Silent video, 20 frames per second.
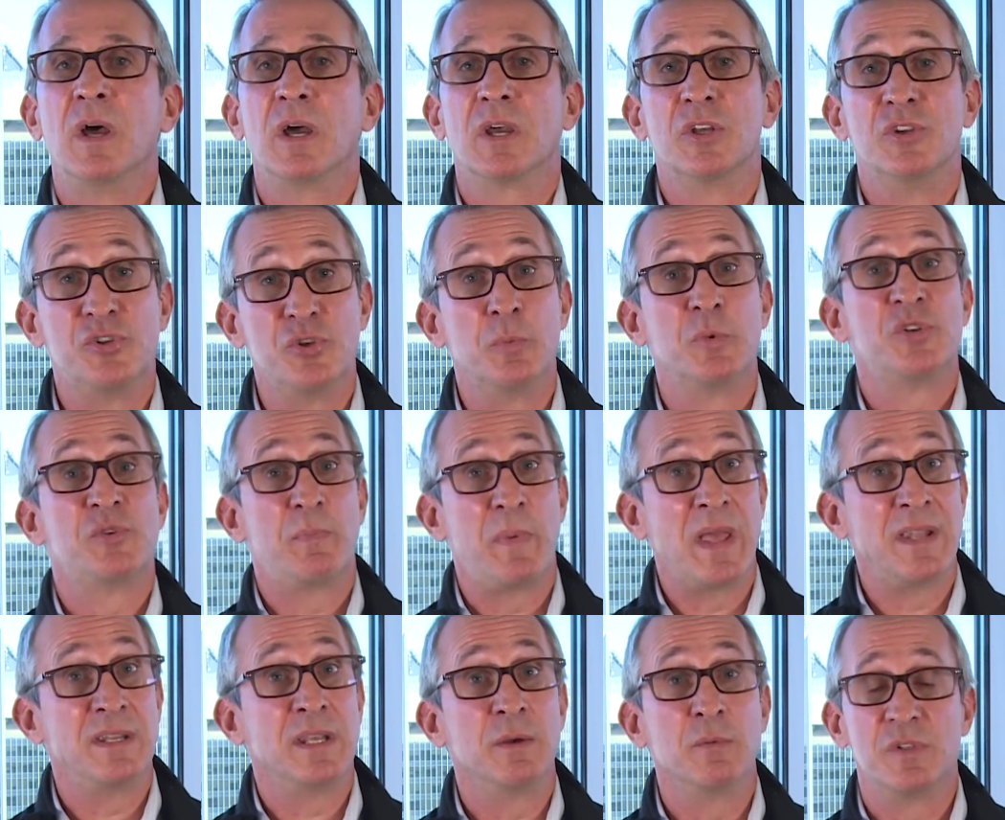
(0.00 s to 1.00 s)
Consumer
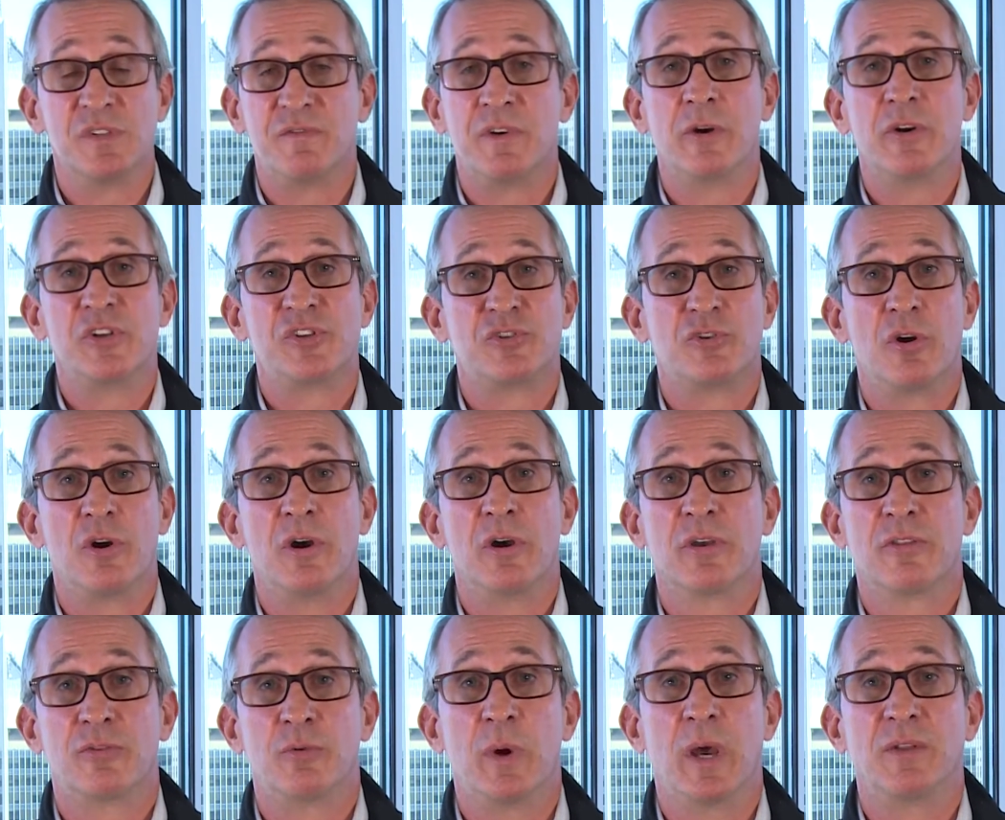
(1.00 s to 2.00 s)
spending was very strong
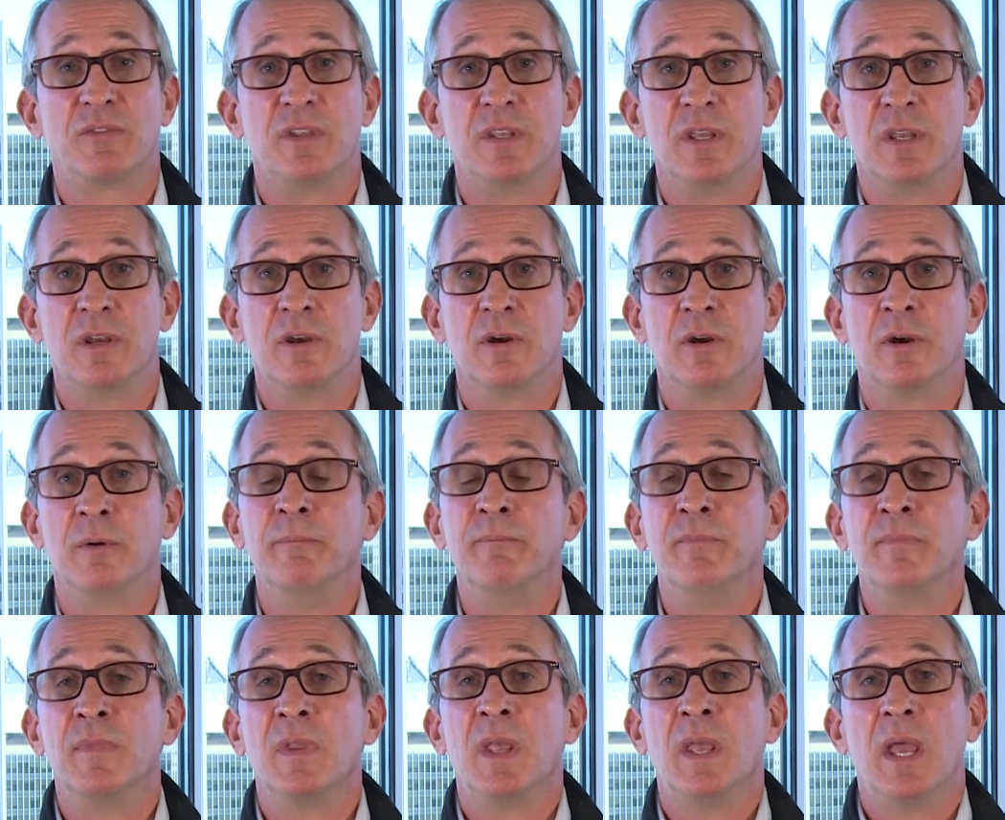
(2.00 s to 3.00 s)
throughout the year,
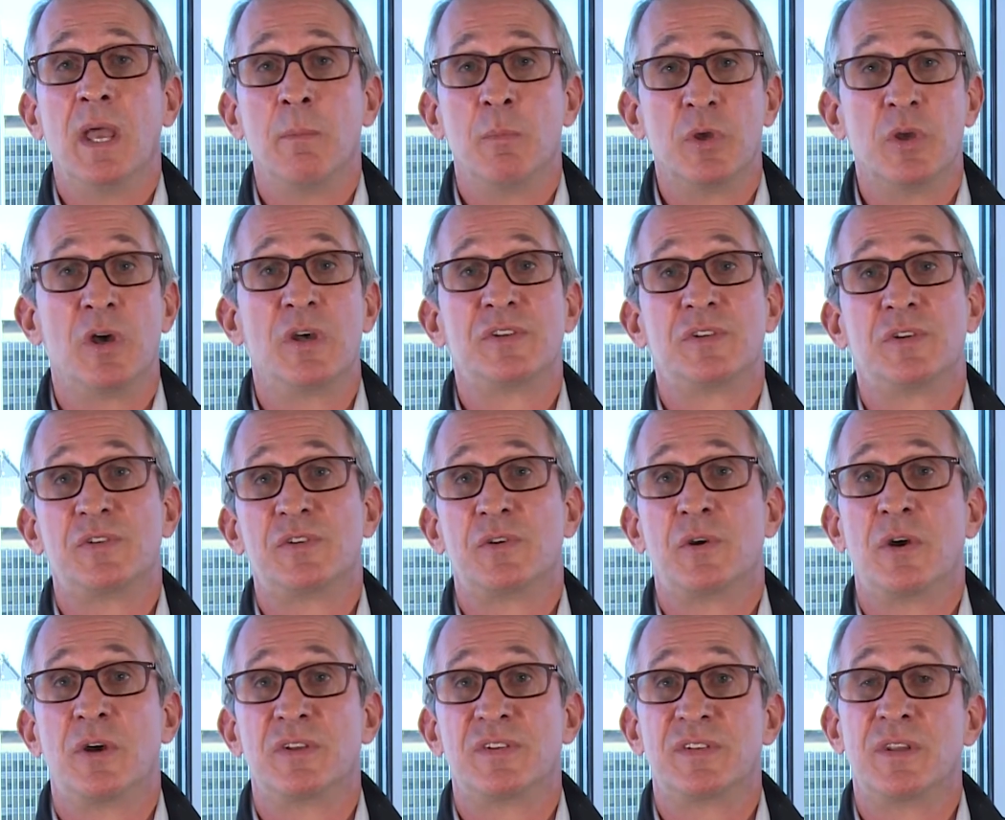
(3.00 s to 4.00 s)
and we also
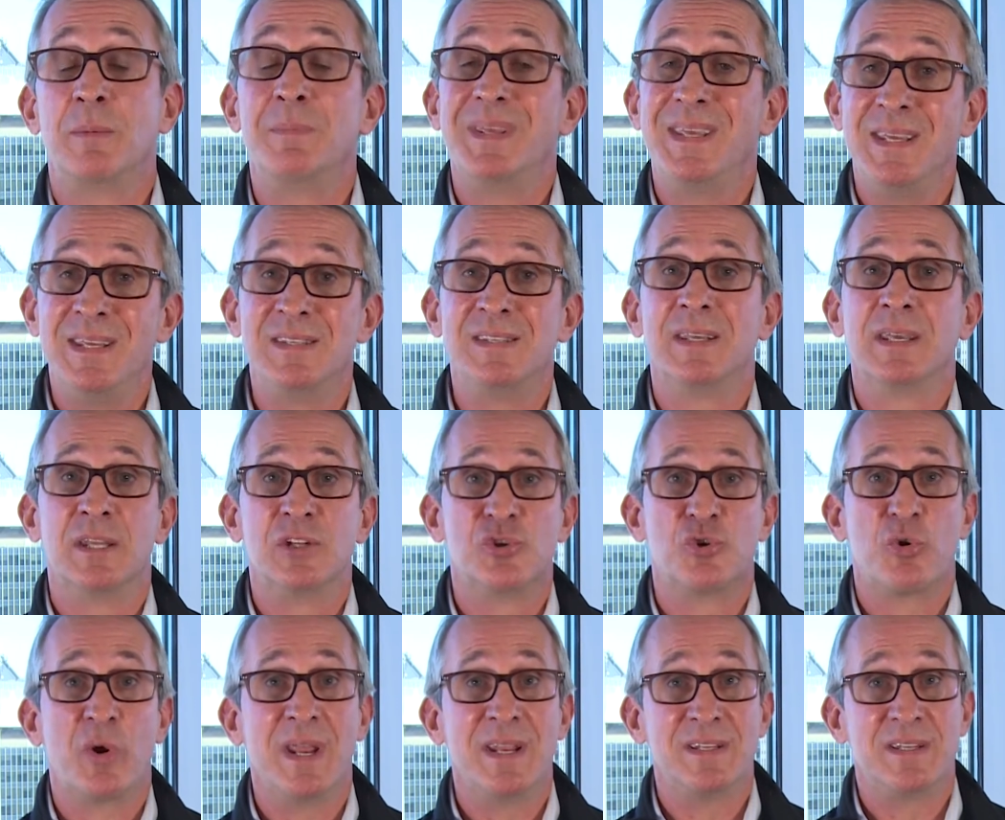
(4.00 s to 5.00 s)
saw some easing in
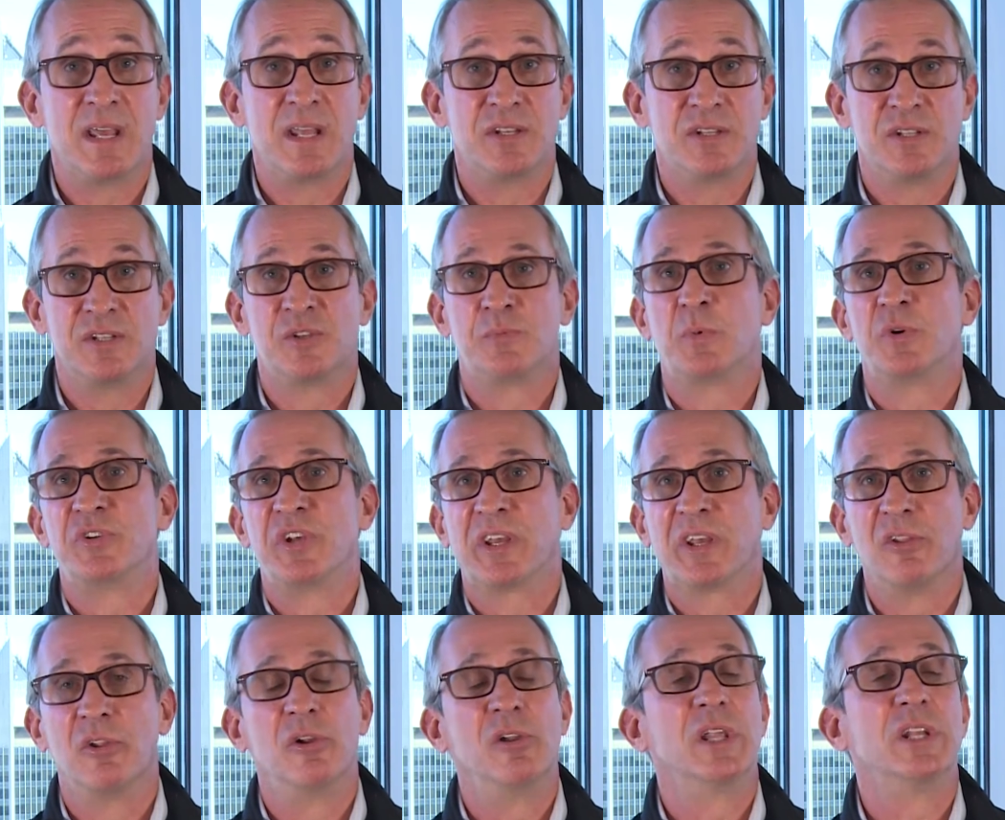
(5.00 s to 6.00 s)
trade tensions,
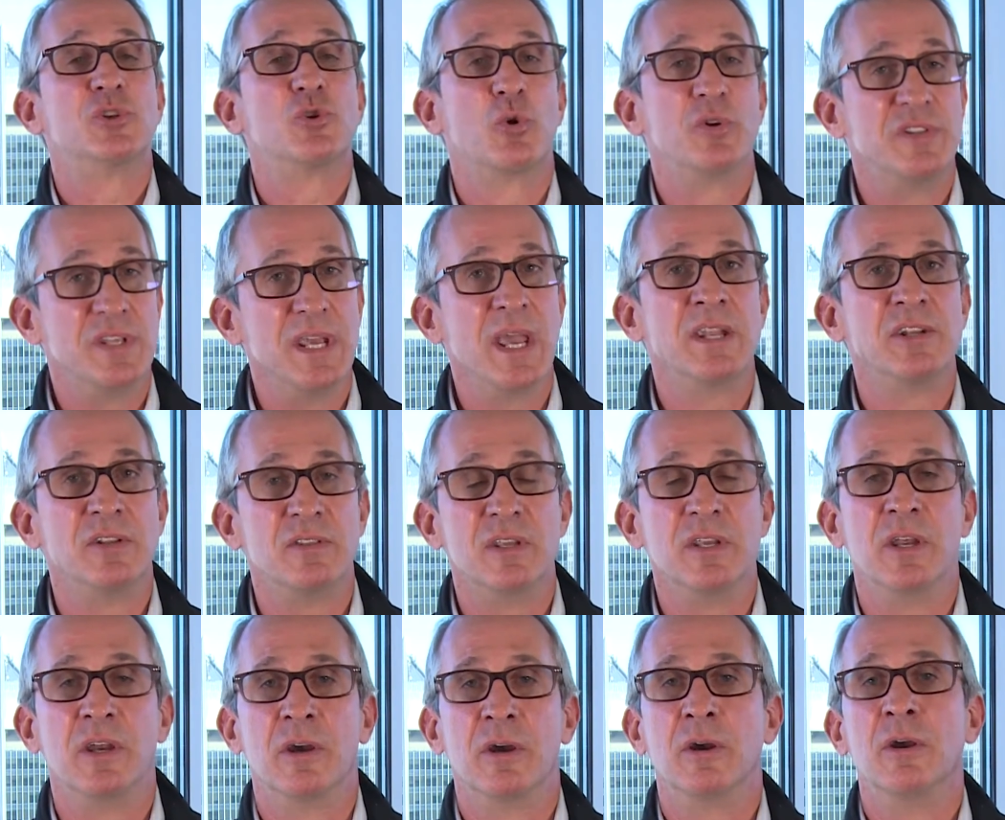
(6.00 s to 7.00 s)
particularly toward the end of the
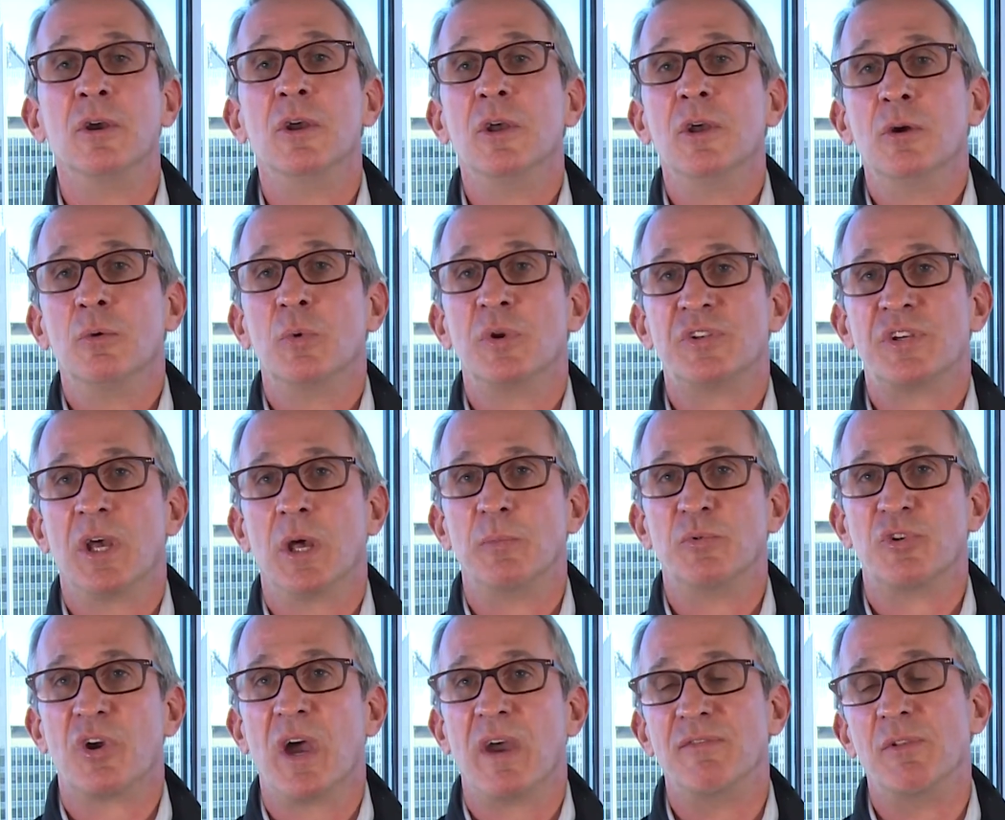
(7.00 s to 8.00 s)
year, which helped
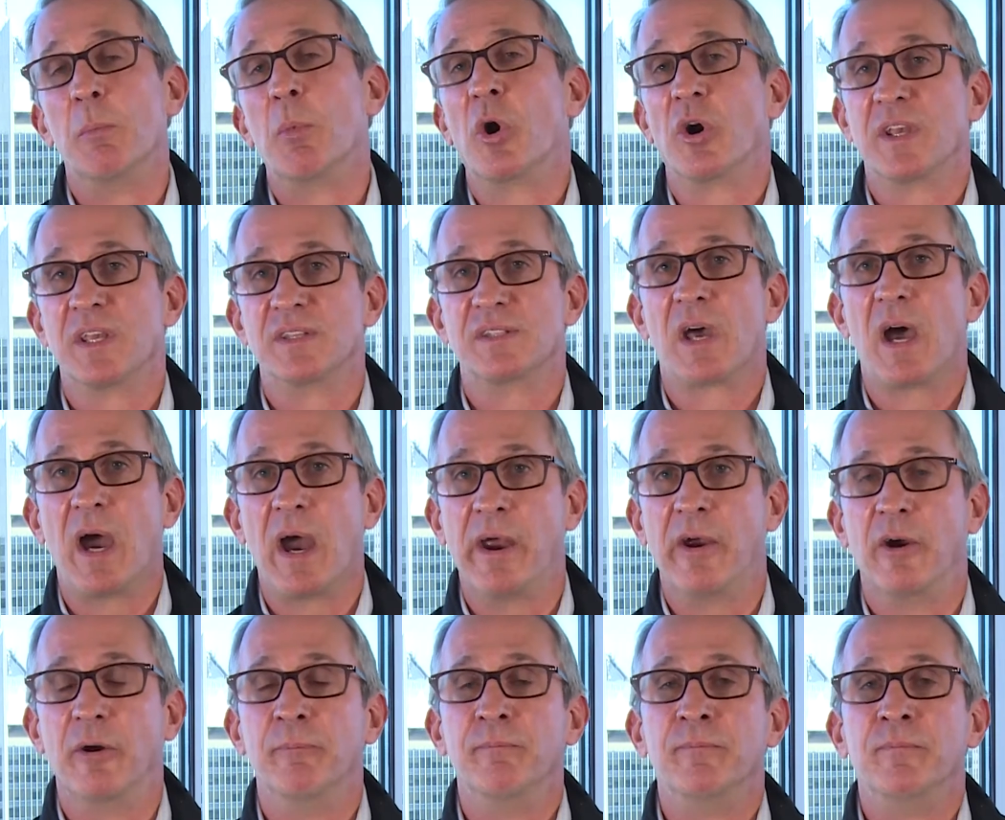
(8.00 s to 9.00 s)
drive the markets higher.